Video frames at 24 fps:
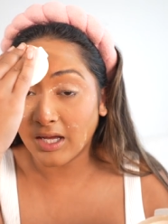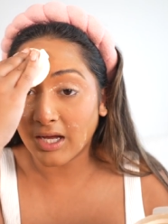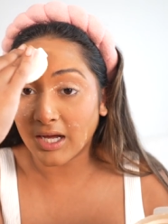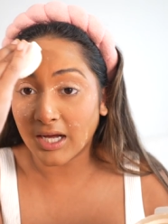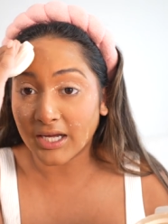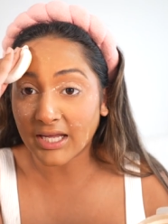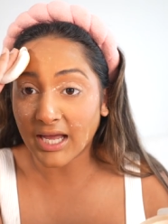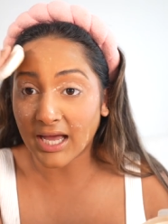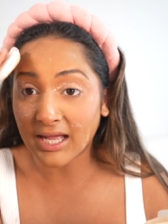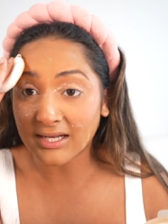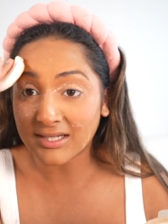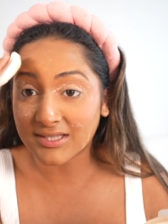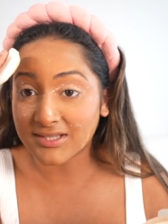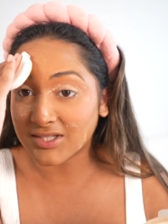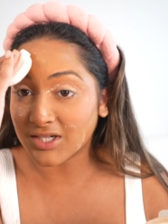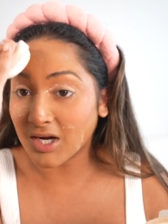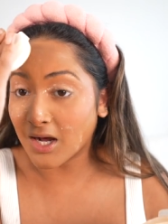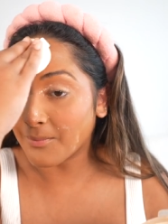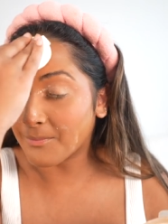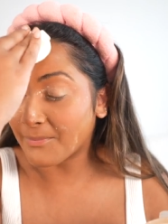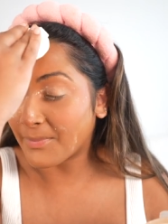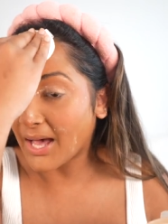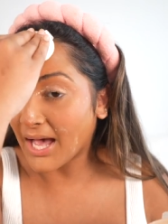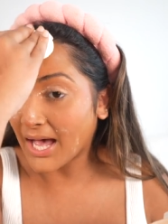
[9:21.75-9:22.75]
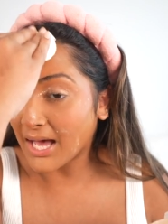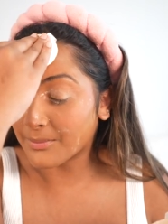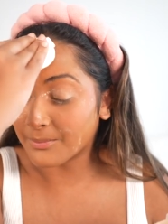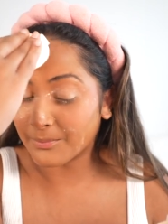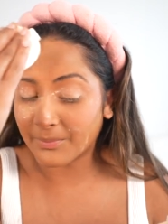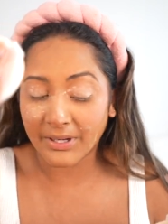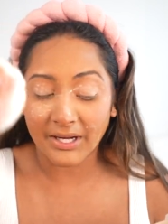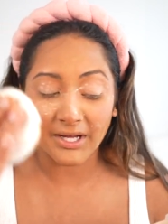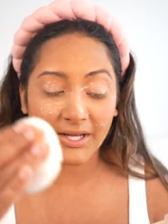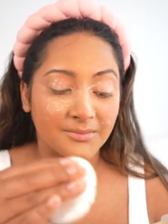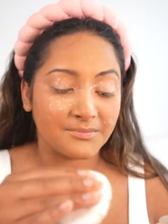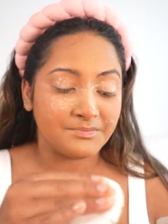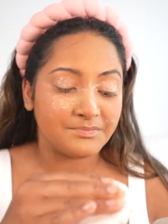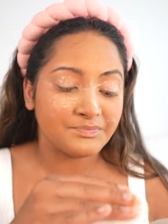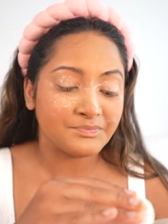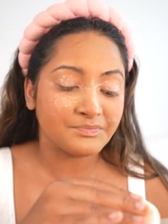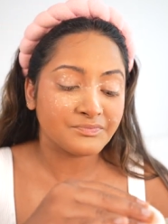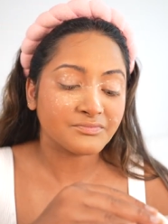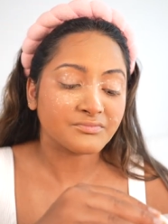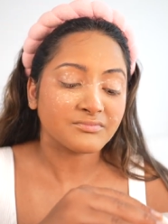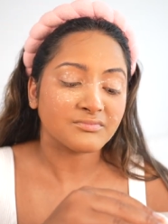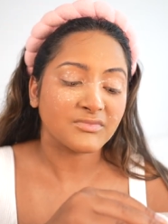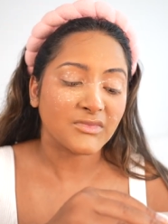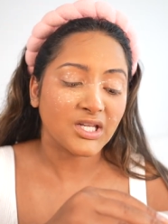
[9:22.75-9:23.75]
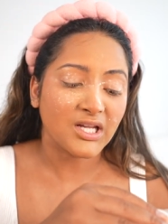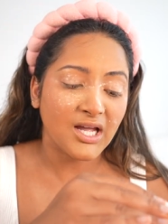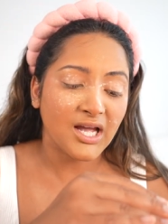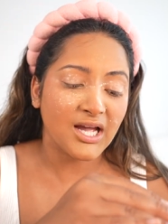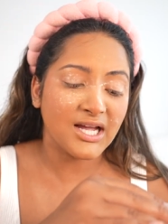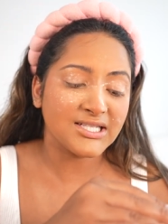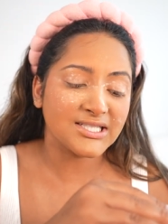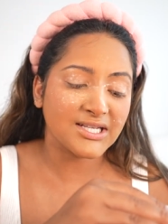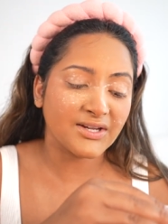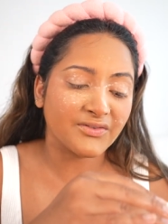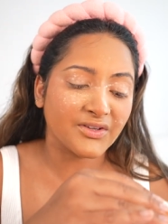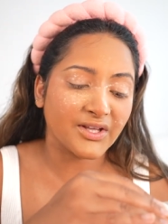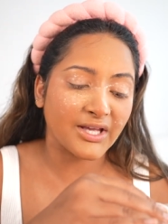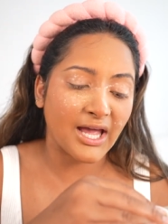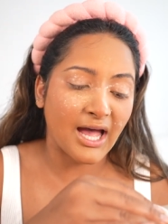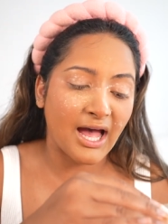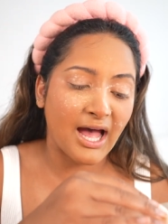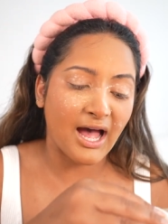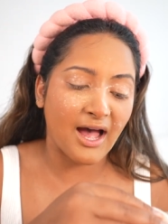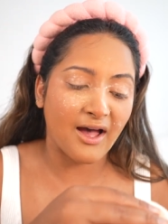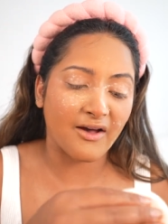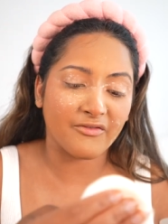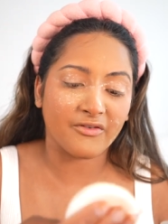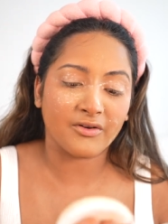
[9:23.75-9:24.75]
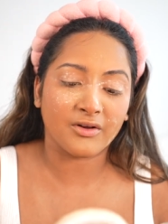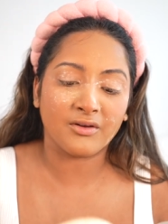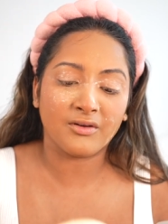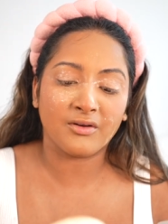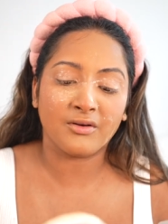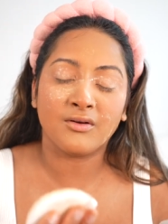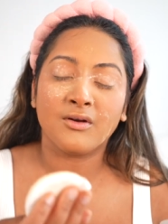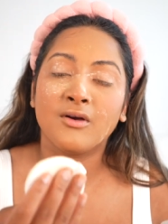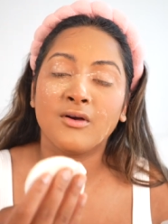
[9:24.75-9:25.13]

Again, it's not bad, but I definitely have